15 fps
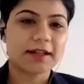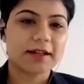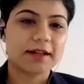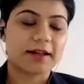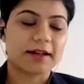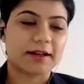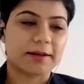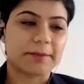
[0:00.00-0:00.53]

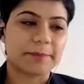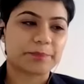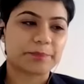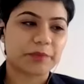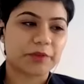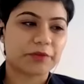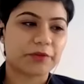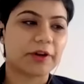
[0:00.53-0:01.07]
um,
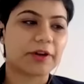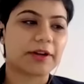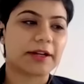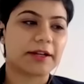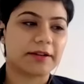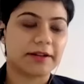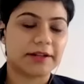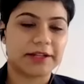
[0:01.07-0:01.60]
for a
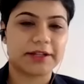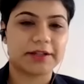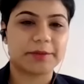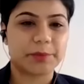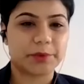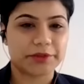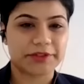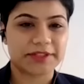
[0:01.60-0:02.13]
career
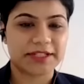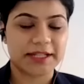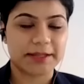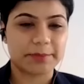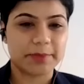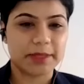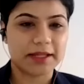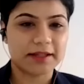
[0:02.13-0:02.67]
post
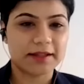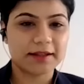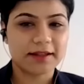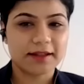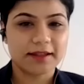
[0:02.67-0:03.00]
MBA.